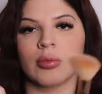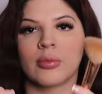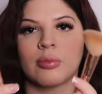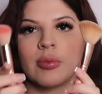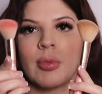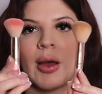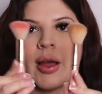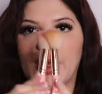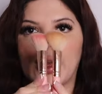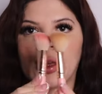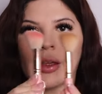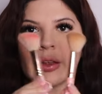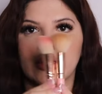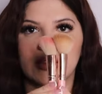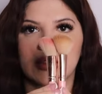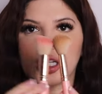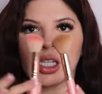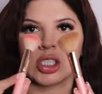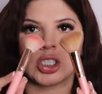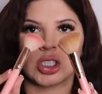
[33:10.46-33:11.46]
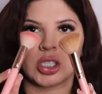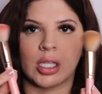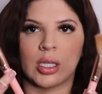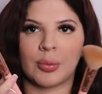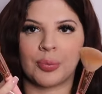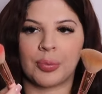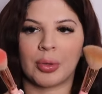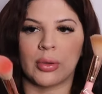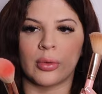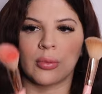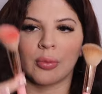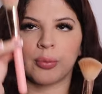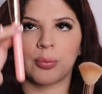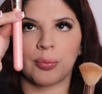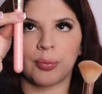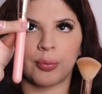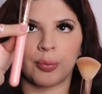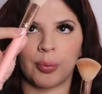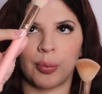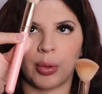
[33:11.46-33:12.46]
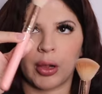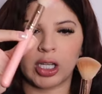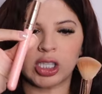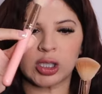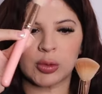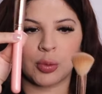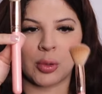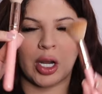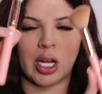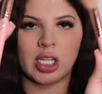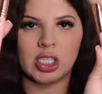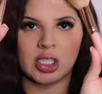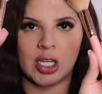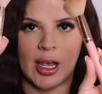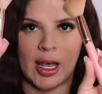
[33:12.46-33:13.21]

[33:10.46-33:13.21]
My touch up blush brush